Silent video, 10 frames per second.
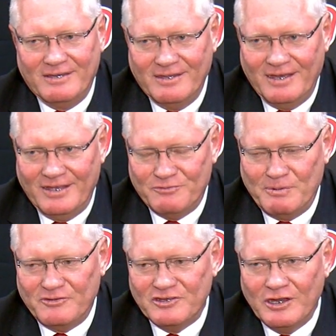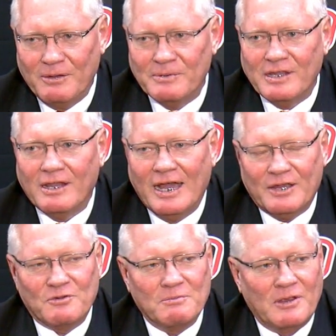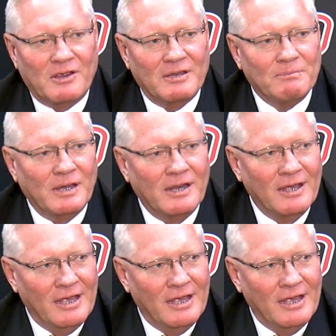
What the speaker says: especially down by the locker room area, but